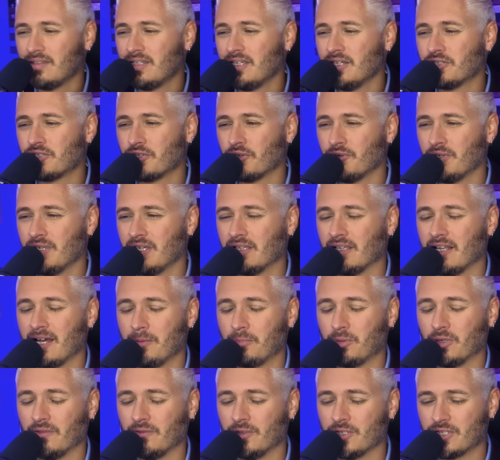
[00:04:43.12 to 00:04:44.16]
the
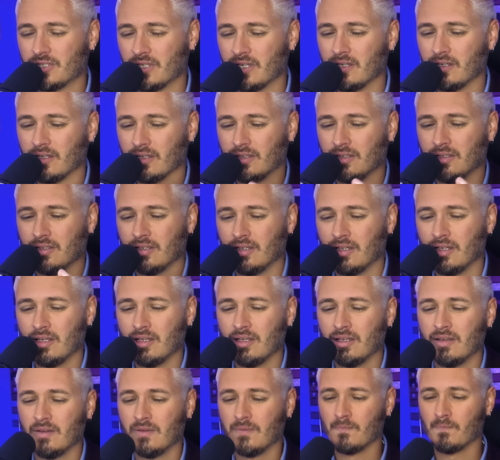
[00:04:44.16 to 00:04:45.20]
attorney-client privilege thing.
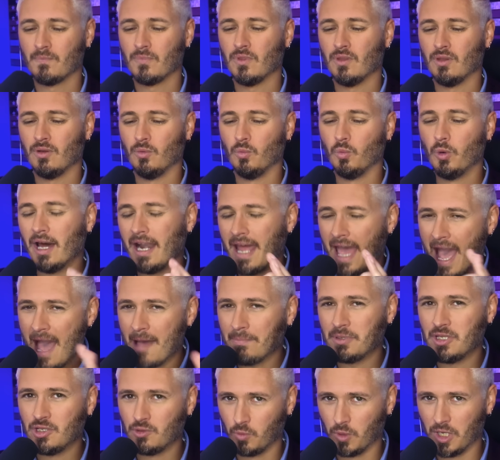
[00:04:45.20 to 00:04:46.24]
What
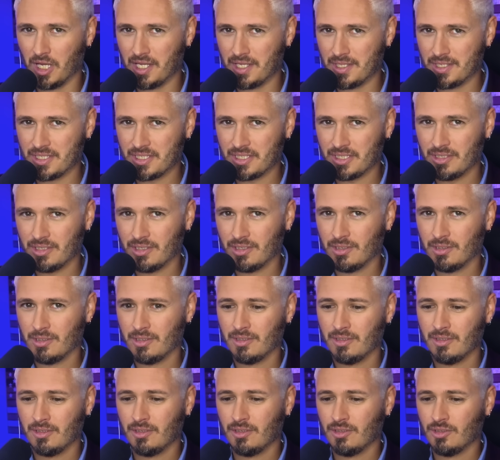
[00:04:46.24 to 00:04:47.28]
happened was
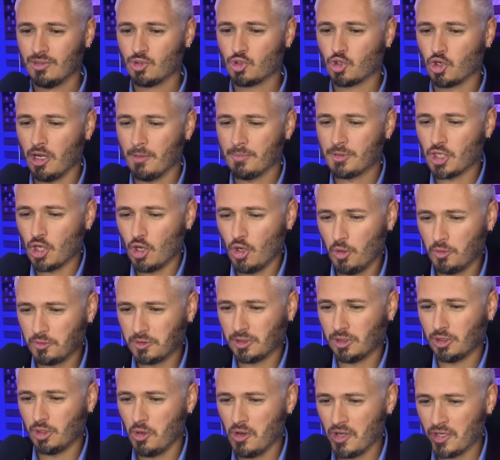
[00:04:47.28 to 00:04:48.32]
Trump's own
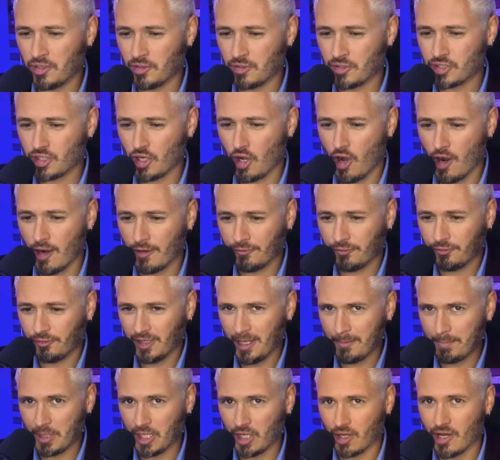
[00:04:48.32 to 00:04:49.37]
lawyers are
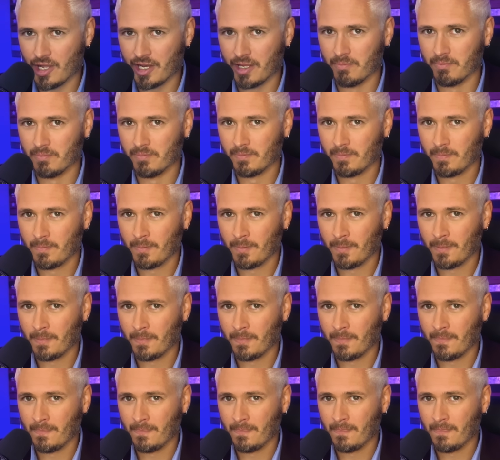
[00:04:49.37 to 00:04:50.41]
flipping on him.
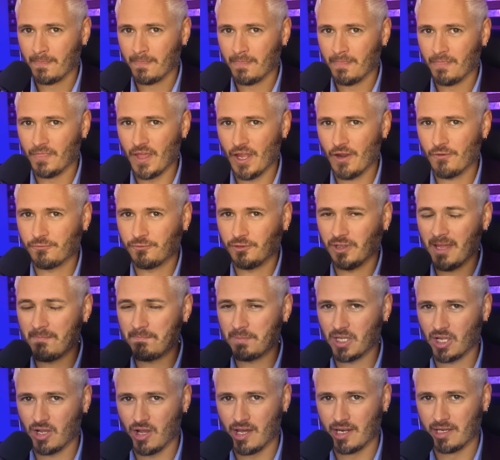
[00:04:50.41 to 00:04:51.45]
They're
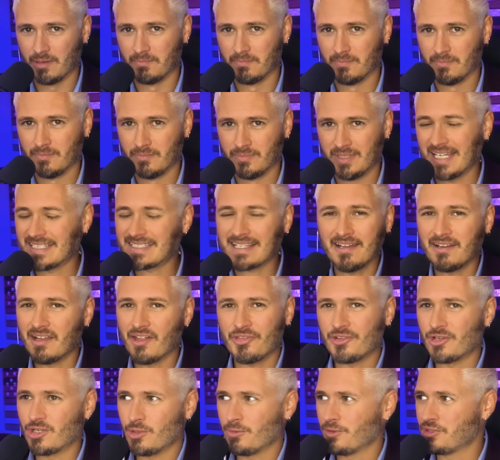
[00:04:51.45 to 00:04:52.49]
flipping on him. That's got
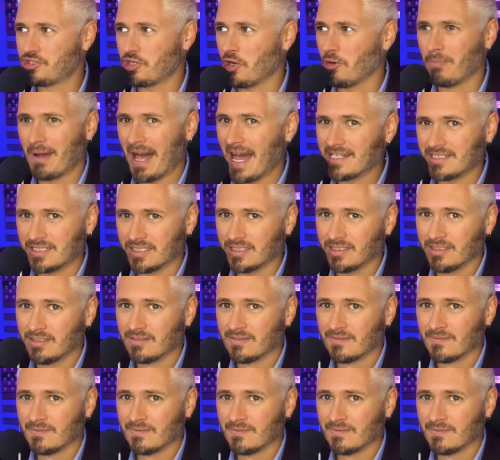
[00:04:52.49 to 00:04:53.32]
nothing to do with Joe Biden.